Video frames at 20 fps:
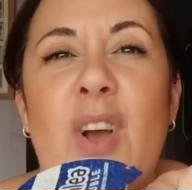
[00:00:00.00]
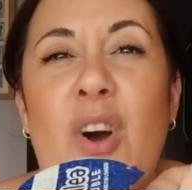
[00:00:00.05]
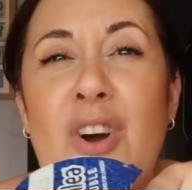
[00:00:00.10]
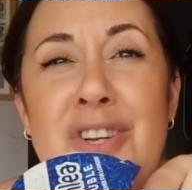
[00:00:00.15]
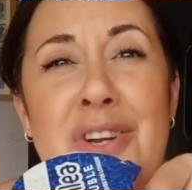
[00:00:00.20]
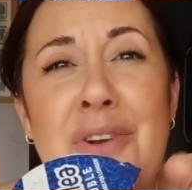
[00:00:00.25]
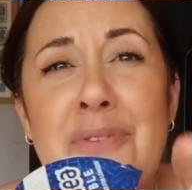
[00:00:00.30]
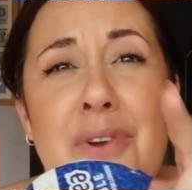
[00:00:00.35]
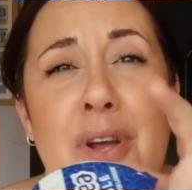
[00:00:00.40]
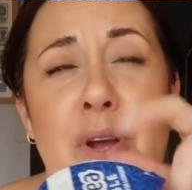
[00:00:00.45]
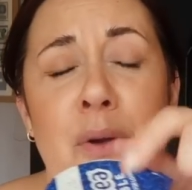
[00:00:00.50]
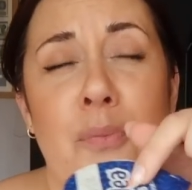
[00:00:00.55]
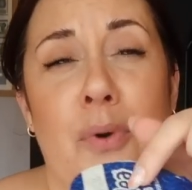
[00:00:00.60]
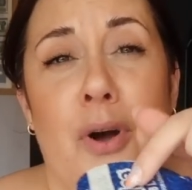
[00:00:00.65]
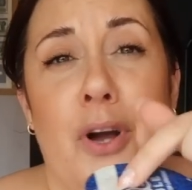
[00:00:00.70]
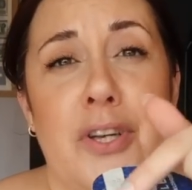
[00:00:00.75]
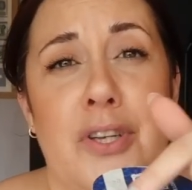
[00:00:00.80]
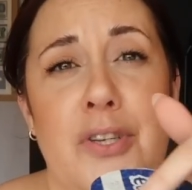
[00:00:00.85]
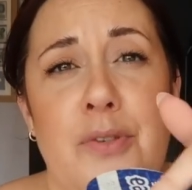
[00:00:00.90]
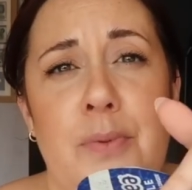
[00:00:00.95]
I don't know
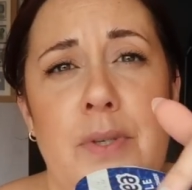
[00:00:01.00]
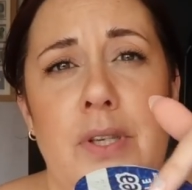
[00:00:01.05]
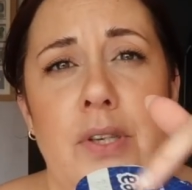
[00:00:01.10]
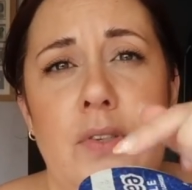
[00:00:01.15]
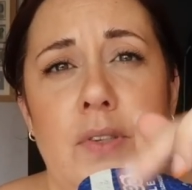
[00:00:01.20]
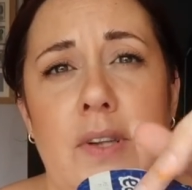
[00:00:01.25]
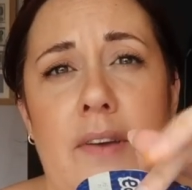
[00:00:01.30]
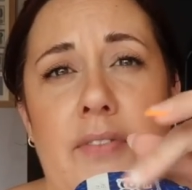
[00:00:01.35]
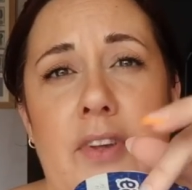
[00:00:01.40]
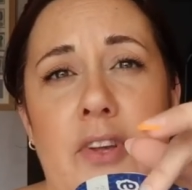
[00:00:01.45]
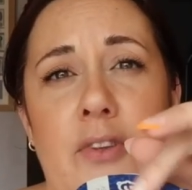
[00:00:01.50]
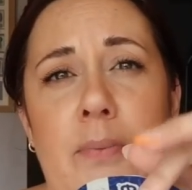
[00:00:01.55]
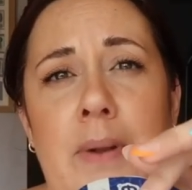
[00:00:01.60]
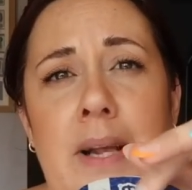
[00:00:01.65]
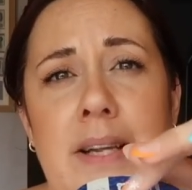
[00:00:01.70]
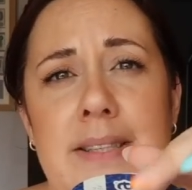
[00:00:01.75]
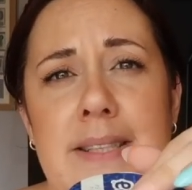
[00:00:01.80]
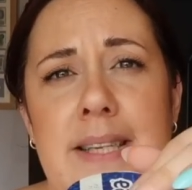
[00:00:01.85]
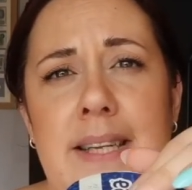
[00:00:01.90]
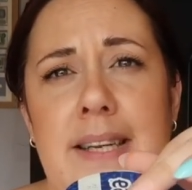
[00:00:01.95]
why because we used to have those
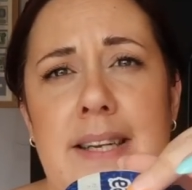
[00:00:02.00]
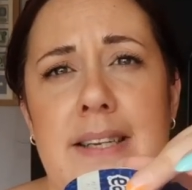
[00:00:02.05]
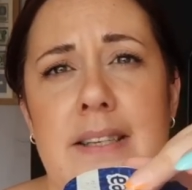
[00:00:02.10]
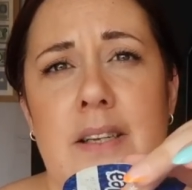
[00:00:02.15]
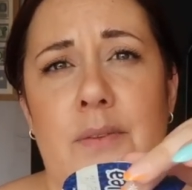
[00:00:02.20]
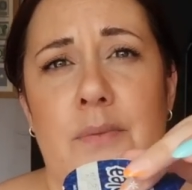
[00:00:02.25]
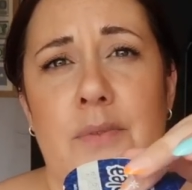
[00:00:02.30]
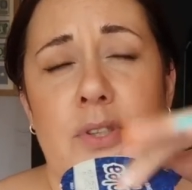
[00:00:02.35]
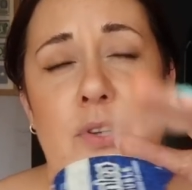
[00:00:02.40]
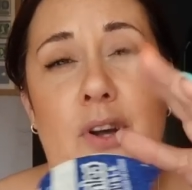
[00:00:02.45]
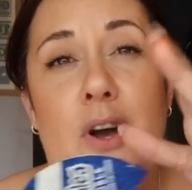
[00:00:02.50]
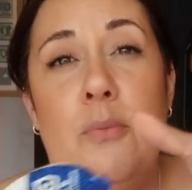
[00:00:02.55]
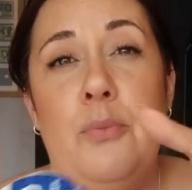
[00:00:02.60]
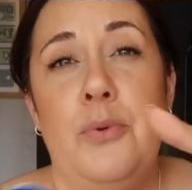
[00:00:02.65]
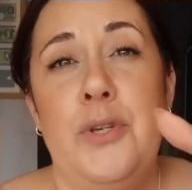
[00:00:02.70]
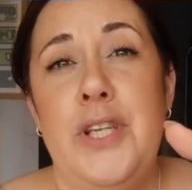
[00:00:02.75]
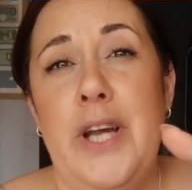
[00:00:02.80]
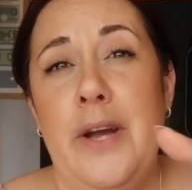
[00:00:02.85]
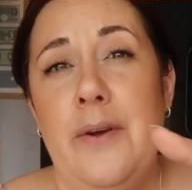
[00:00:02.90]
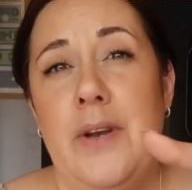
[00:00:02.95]
plastic lids on the top
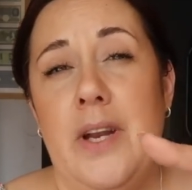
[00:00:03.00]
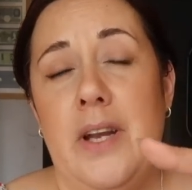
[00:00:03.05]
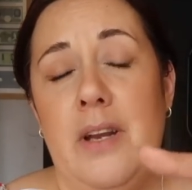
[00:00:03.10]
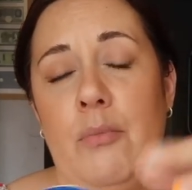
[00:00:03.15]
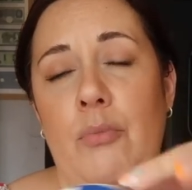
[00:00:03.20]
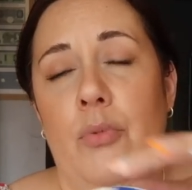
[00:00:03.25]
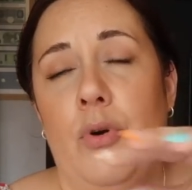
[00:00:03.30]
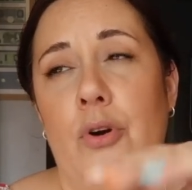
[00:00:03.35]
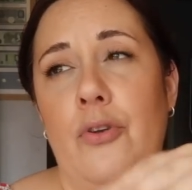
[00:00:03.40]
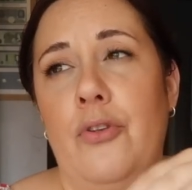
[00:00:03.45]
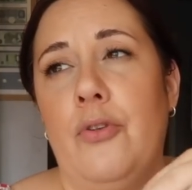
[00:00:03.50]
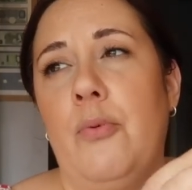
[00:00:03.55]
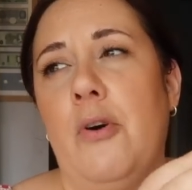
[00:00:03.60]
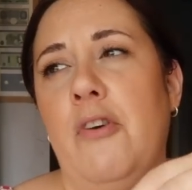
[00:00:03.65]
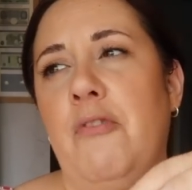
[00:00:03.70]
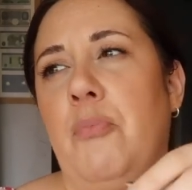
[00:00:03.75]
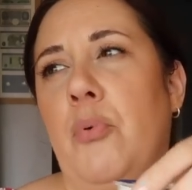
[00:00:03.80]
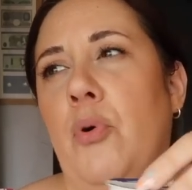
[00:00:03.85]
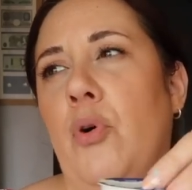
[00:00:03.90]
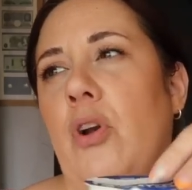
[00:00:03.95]
we don't anymore so
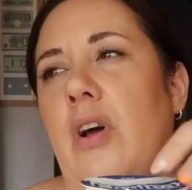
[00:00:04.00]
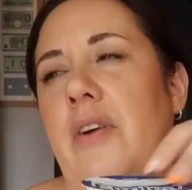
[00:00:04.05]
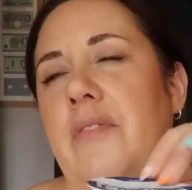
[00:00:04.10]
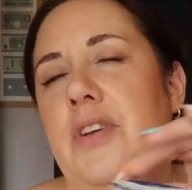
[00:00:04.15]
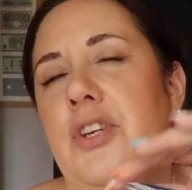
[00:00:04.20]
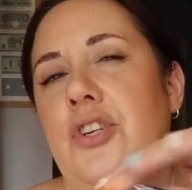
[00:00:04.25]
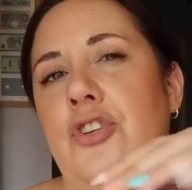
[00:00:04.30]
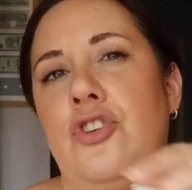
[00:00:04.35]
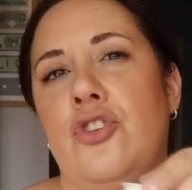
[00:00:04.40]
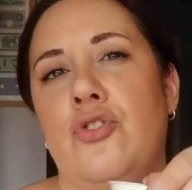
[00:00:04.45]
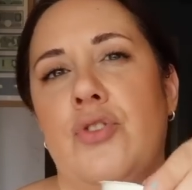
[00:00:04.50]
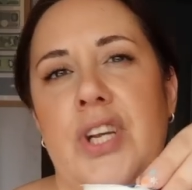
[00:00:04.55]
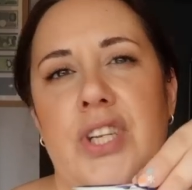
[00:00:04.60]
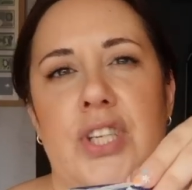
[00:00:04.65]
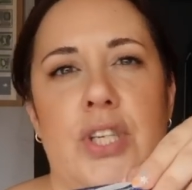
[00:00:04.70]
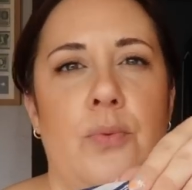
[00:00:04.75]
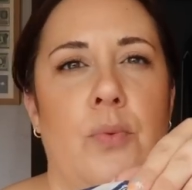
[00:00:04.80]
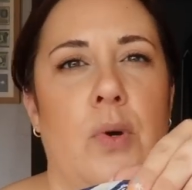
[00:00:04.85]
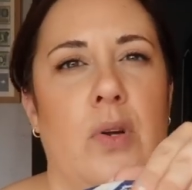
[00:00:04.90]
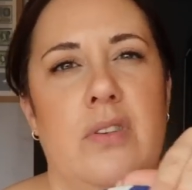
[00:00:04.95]
I've bought like these
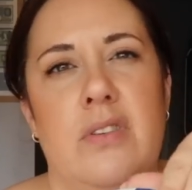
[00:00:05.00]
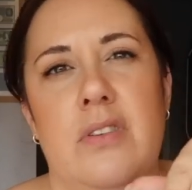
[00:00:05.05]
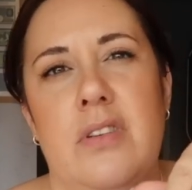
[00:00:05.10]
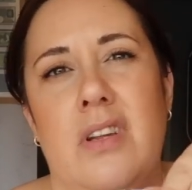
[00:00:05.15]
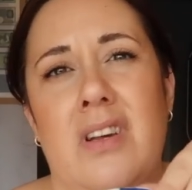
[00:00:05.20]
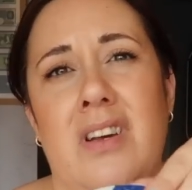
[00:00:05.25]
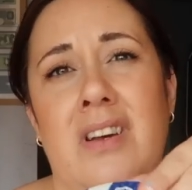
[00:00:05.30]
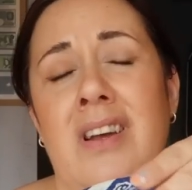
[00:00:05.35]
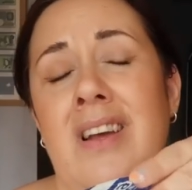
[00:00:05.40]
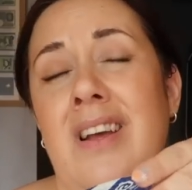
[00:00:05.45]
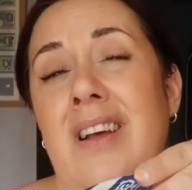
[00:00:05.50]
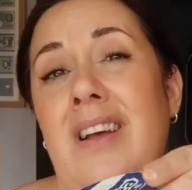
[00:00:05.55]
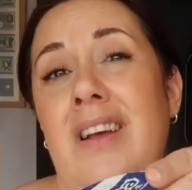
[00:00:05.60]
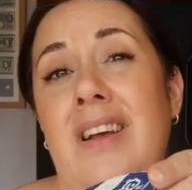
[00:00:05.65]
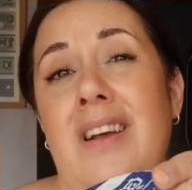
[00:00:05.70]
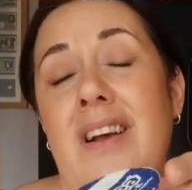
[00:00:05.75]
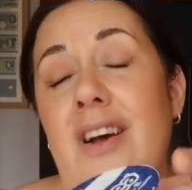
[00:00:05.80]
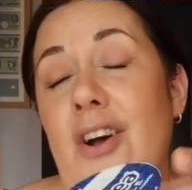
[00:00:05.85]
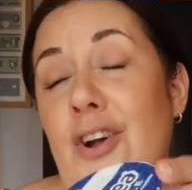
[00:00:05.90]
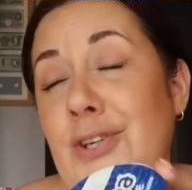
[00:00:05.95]
stretchy ones that
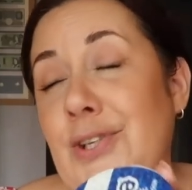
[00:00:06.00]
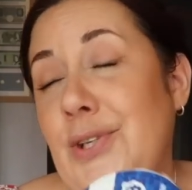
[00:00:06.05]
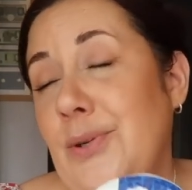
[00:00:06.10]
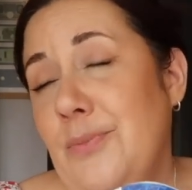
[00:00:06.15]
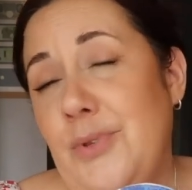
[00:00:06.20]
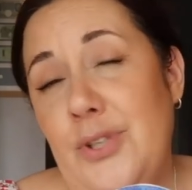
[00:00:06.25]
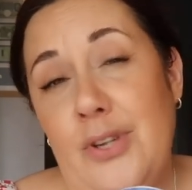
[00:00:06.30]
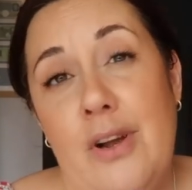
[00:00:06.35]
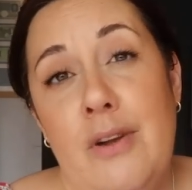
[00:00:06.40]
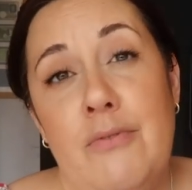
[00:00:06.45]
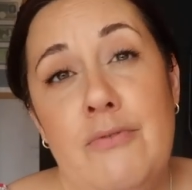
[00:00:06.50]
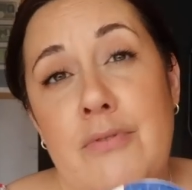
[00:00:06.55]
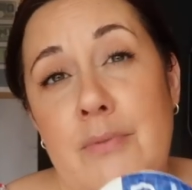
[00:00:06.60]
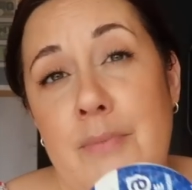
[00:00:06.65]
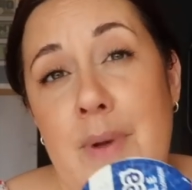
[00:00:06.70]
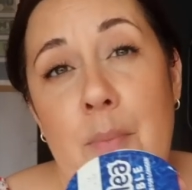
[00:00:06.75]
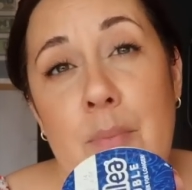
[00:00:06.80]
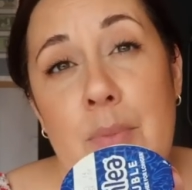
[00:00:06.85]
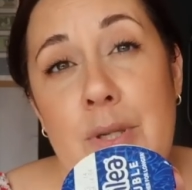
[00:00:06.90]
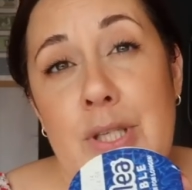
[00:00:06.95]
I sometimes
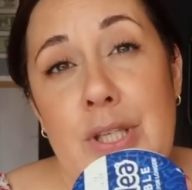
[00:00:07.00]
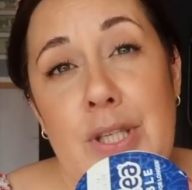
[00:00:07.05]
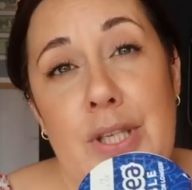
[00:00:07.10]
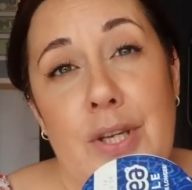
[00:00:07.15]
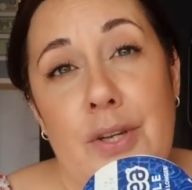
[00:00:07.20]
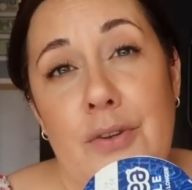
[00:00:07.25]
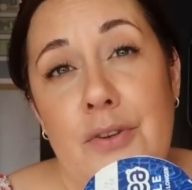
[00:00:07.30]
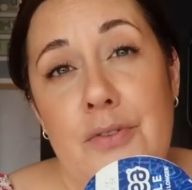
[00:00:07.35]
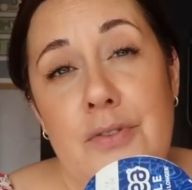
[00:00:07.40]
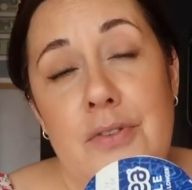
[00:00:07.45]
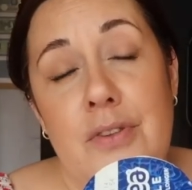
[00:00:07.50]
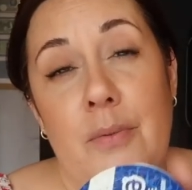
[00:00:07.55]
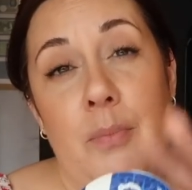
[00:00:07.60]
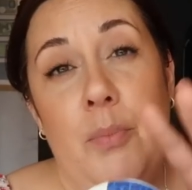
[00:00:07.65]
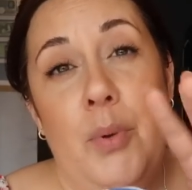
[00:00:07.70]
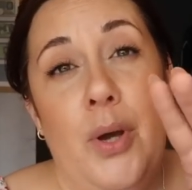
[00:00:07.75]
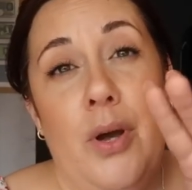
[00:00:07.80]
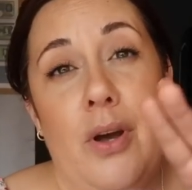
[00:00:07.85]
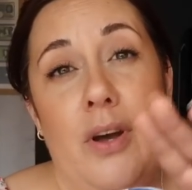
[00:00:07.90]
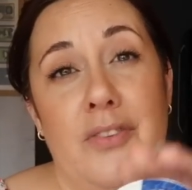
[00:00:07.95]
remember to use
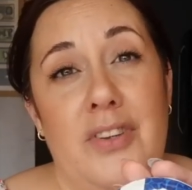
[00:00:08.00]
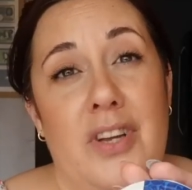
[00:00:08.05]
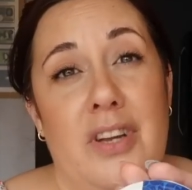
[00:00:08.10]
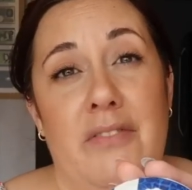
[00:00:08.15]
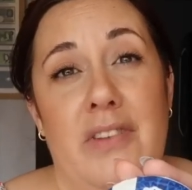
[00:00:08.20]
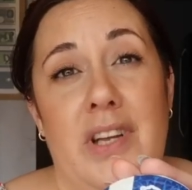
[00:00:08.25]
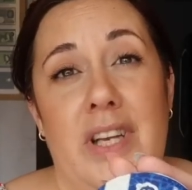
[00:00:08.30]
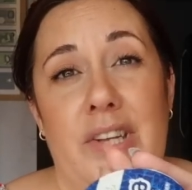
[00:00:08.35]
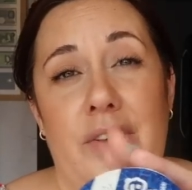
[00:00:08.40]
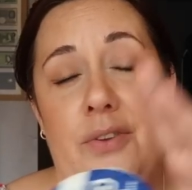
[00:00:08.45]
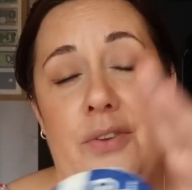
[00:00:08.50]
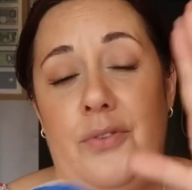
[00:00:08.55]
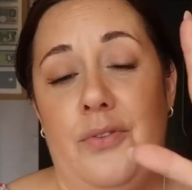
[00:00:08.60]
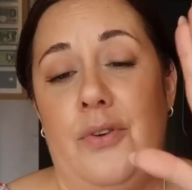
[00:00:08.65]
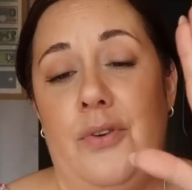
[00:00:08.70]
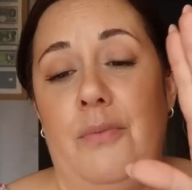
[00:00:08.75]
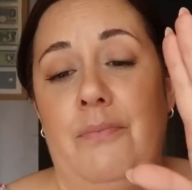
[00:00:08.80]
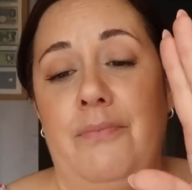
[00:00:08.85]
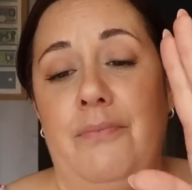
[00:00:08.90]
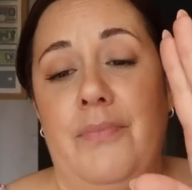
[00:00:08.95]
but I don't really use
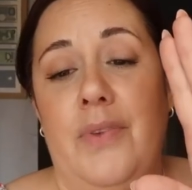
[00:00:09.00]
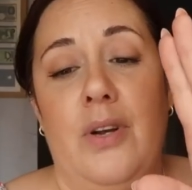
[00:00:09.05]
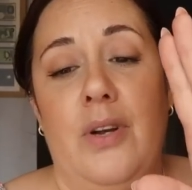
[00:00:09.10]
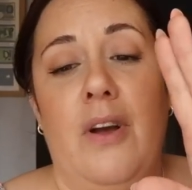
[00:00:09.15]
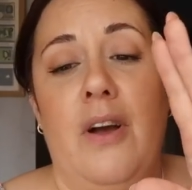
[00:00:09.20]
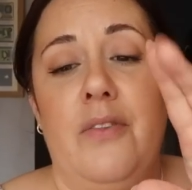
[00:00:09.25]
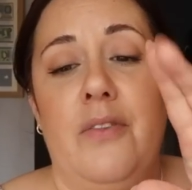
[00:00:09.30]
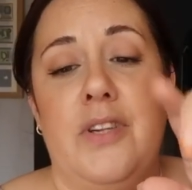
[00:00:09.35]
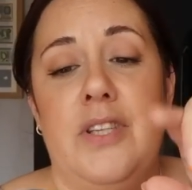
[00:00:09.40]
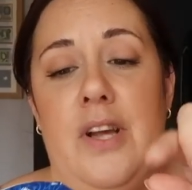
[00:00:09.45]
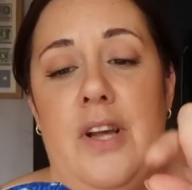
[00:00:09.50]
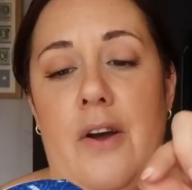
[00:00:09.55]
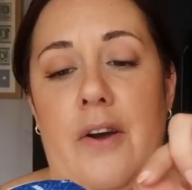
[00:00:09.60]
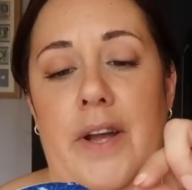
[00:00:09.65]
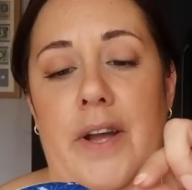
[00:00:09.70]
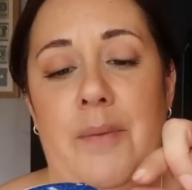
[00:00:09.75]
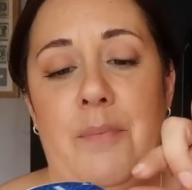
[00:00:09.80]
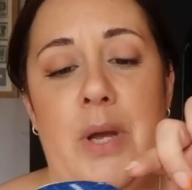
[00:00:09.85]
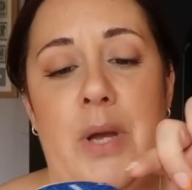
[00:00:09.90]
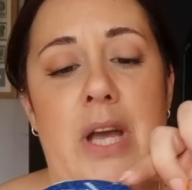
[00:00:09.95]
them a lot of the
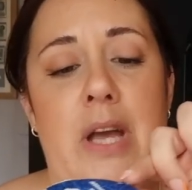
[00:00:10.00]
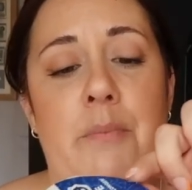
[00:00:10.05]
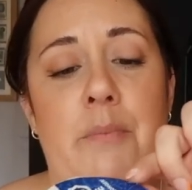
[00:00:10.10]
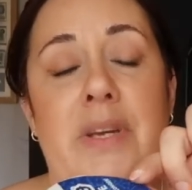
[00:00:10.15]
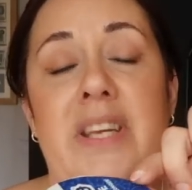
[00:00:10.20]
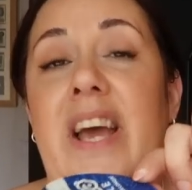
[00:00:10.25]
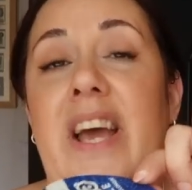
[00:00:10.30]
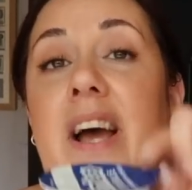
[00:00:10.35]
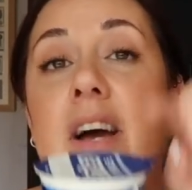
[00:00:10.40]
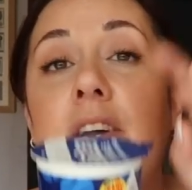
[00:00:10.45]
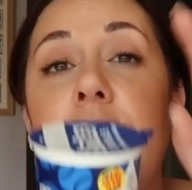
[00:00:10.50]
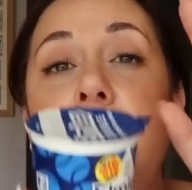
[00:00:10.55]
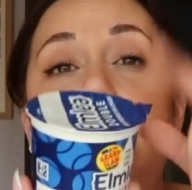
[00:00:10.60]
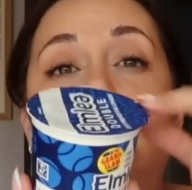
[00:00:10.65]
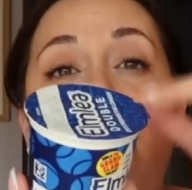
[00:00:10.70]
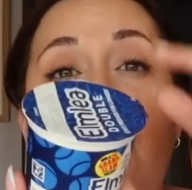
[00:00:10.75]
time but yeah I just